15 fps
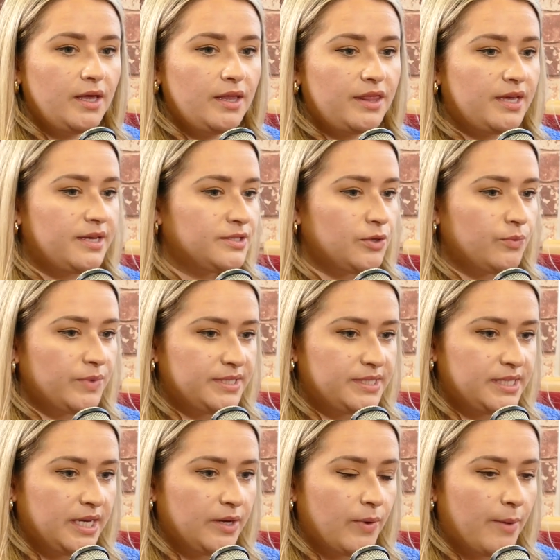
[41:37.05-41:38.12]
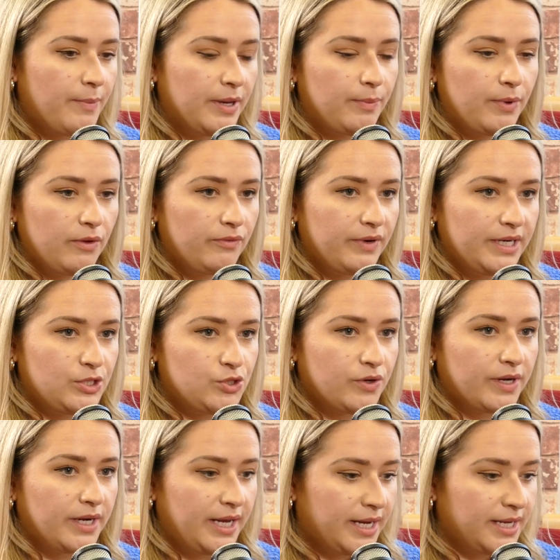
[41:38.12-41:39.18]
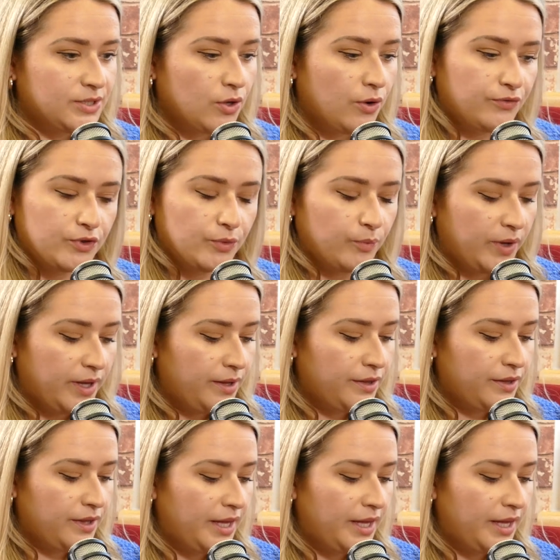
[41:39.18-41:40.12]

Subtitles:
things that we see where people are really struggling is often with